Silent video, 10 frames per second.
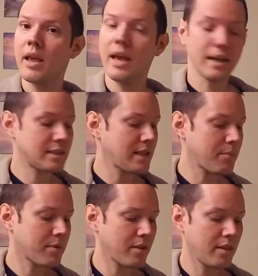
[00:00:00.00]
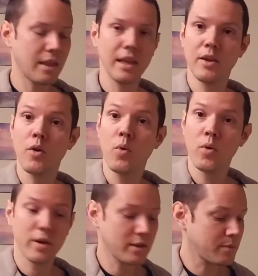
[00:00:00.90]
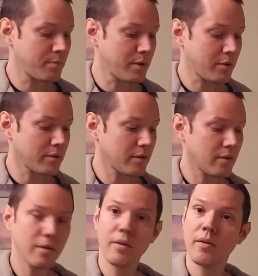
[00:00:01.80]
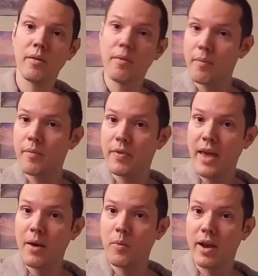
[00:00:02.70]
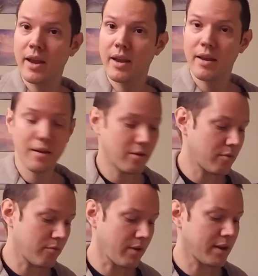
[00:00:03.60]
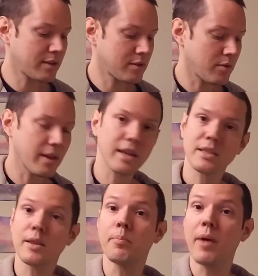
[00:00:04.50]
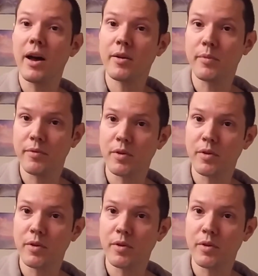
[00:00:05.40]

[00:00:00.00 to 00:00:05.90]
except the chord is built that way, right? So like it's the bottom of the